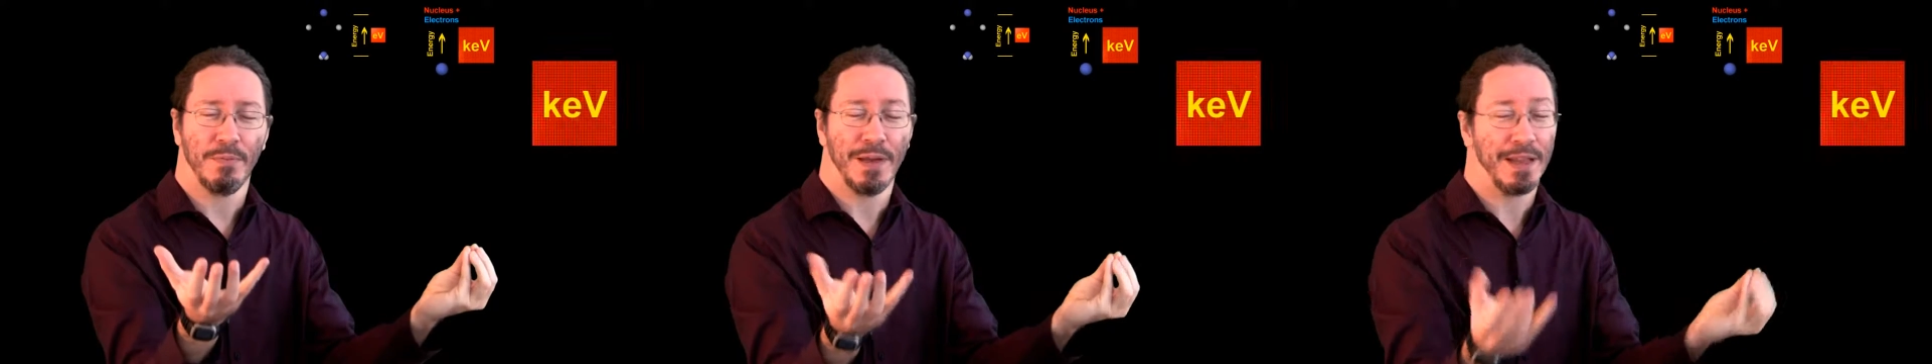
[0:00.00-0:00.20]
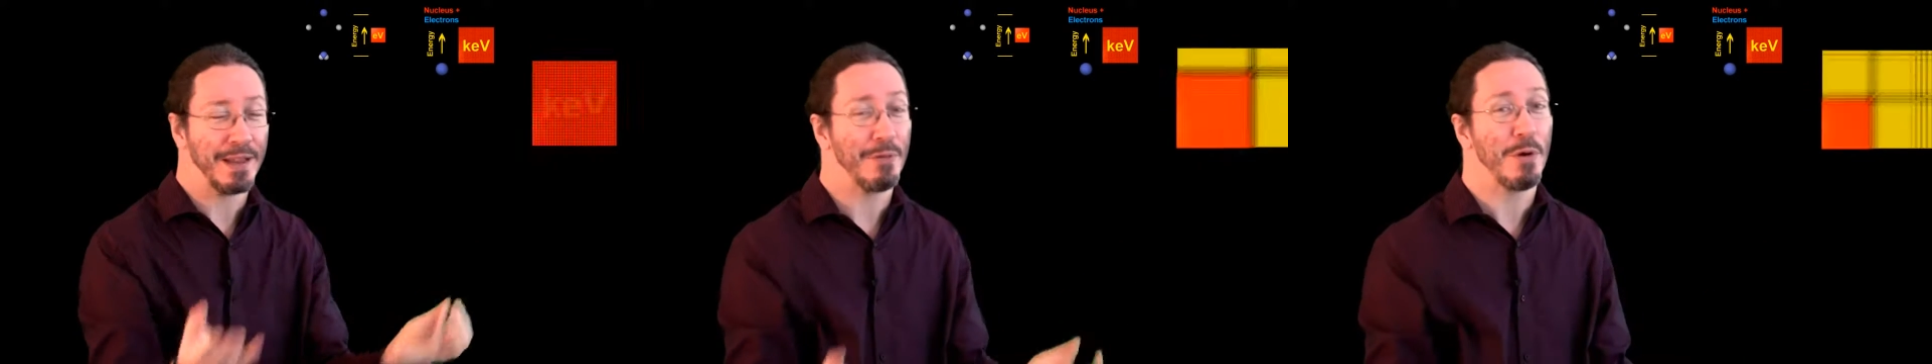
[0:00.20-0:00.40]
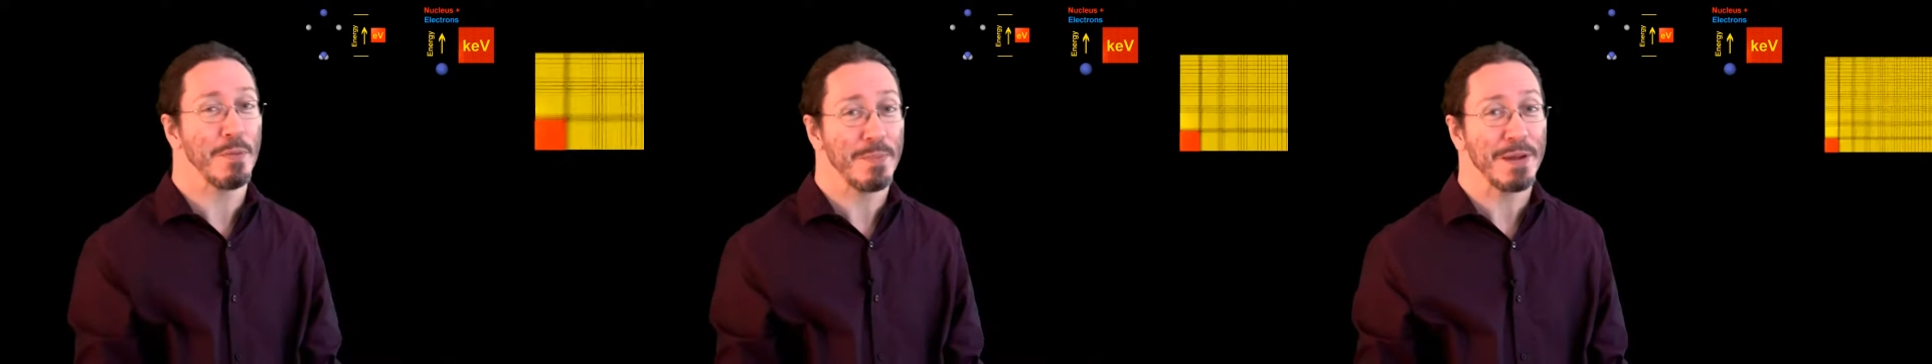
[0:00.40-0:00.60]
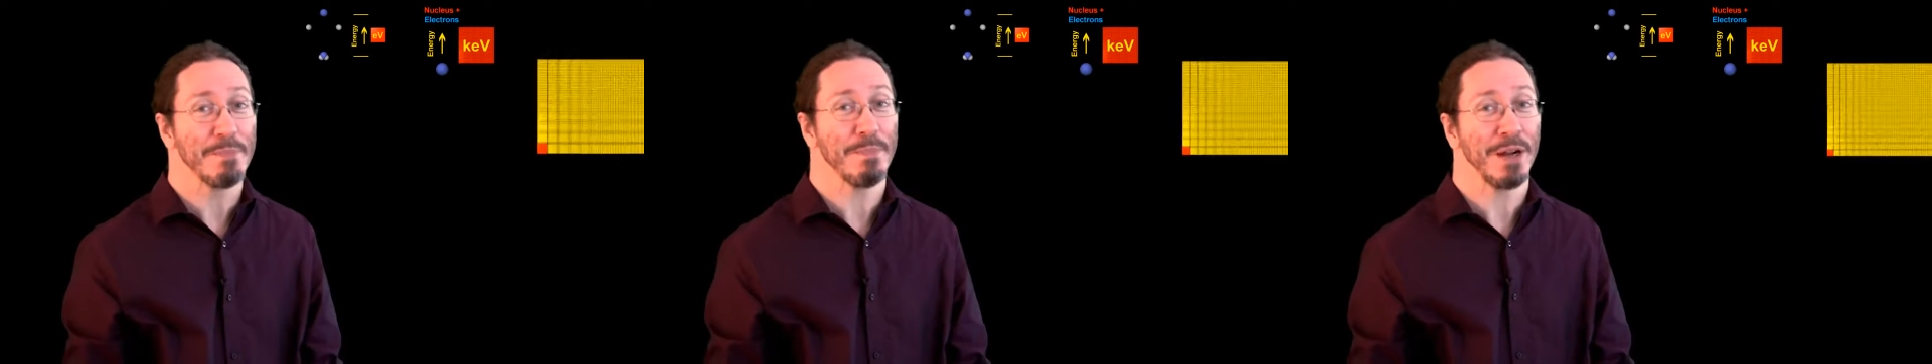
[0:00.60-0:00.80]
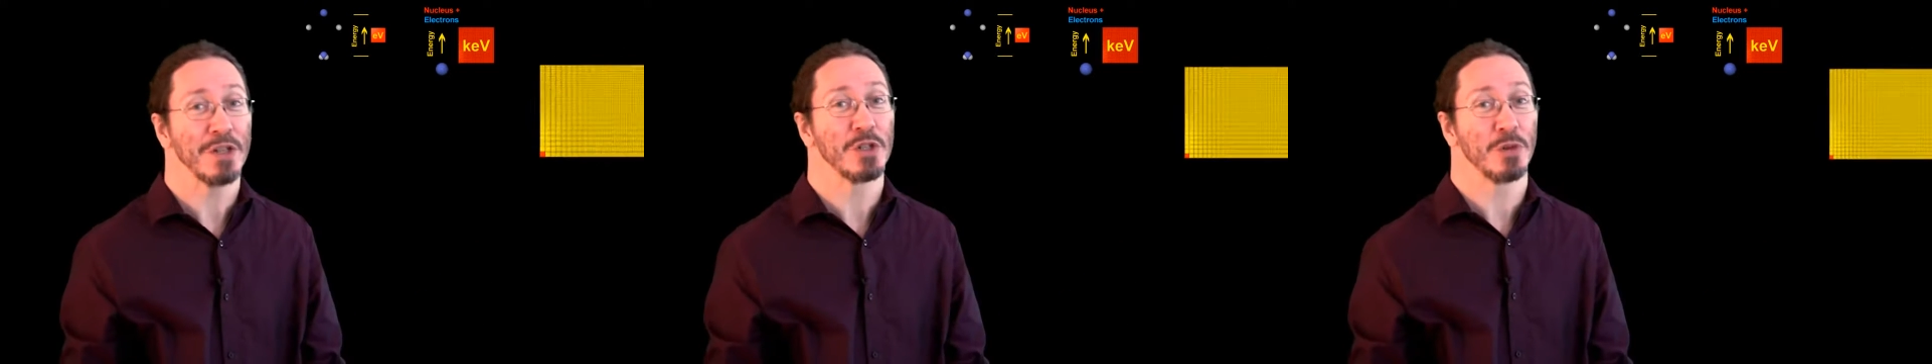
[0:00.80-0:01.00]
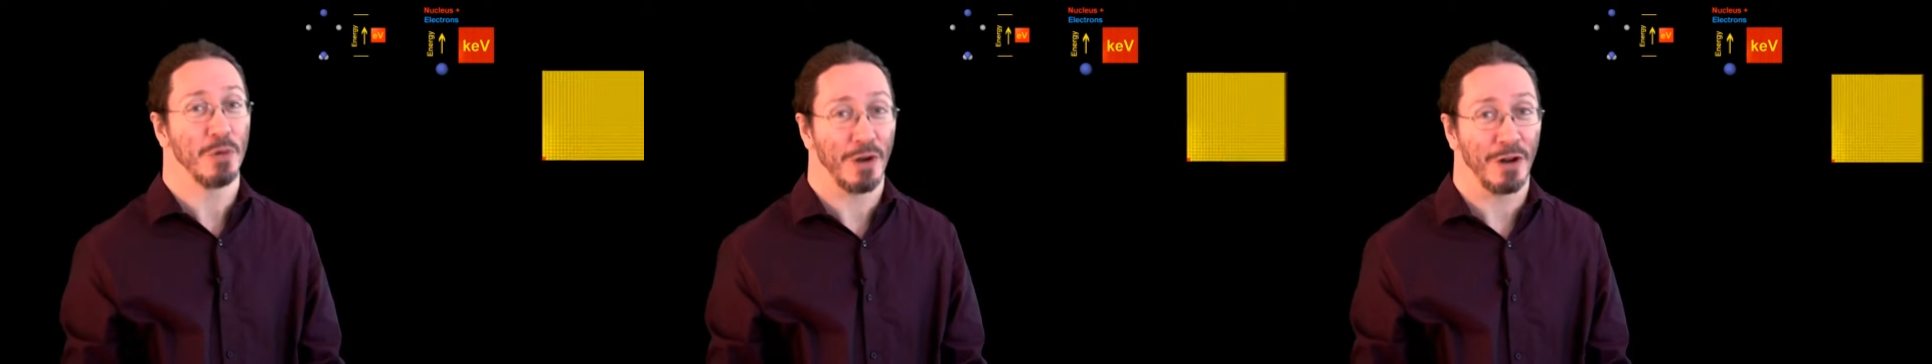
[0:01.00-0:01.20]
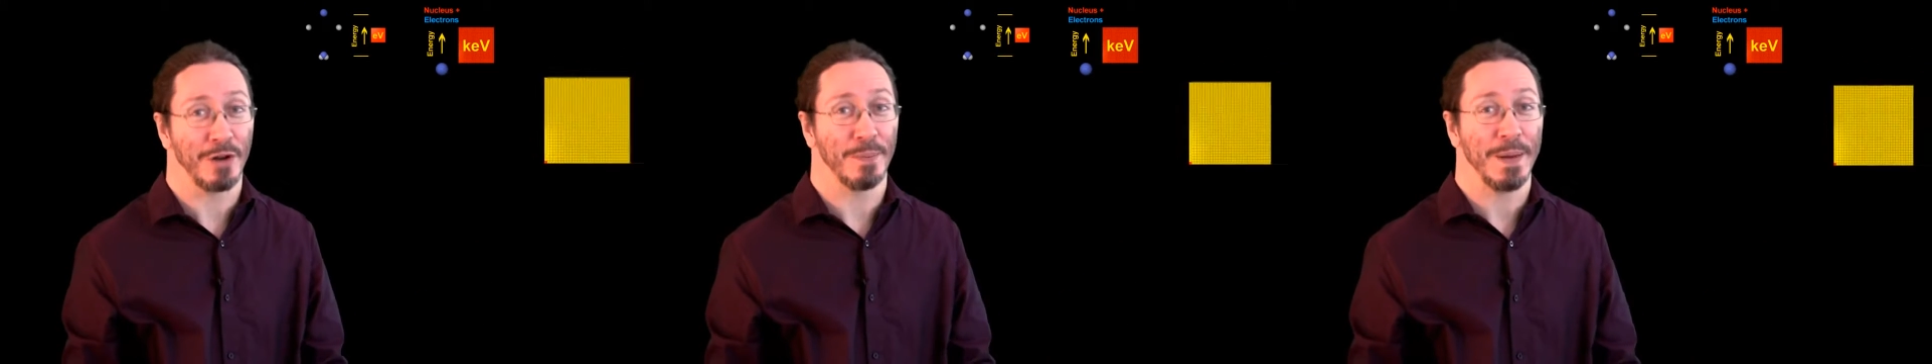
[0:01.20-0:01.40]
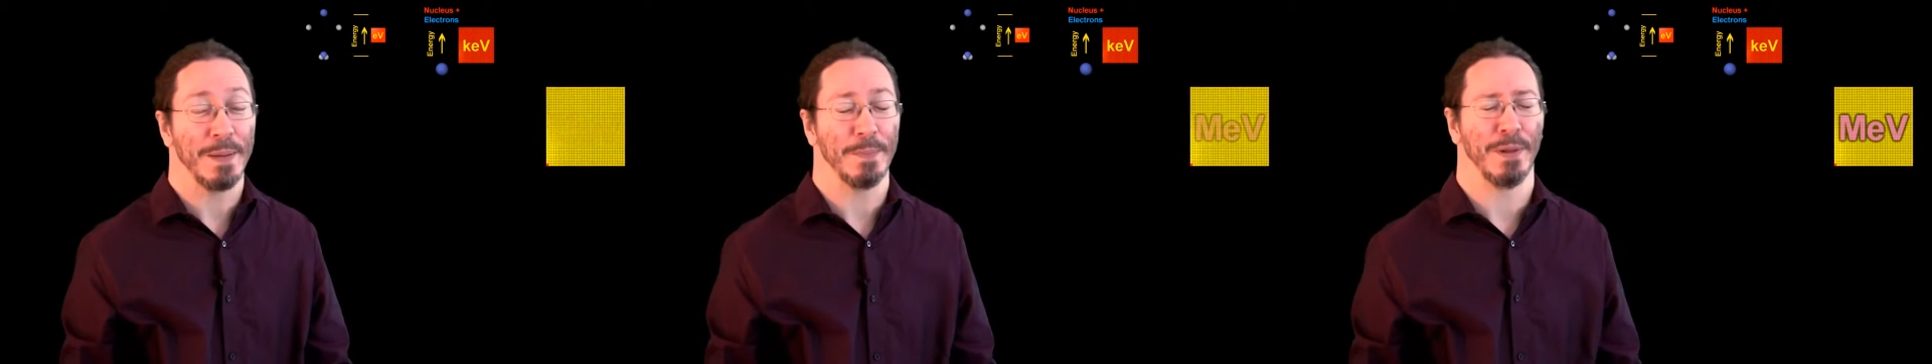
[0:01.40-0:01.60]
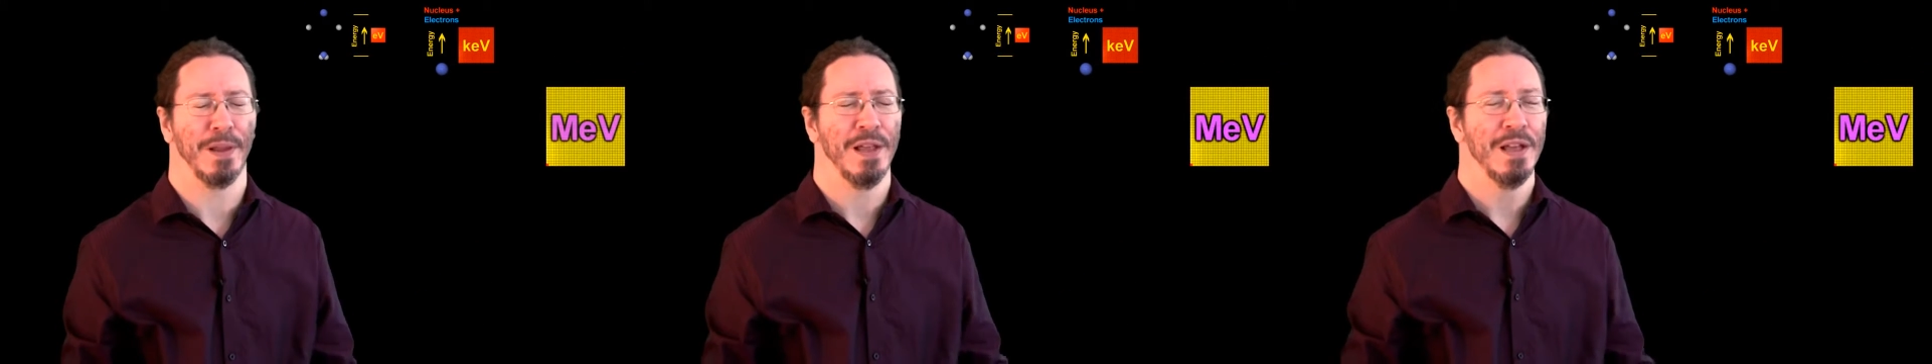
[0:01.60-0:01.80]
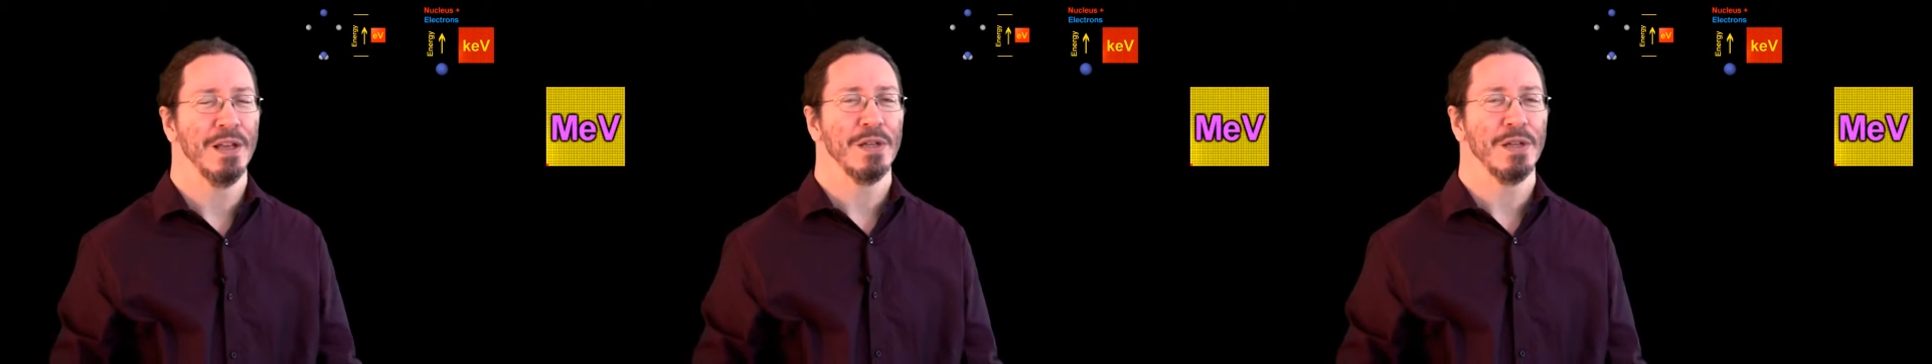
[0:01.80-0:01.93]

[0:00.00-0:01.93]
Now that won't mean much to a lot of people,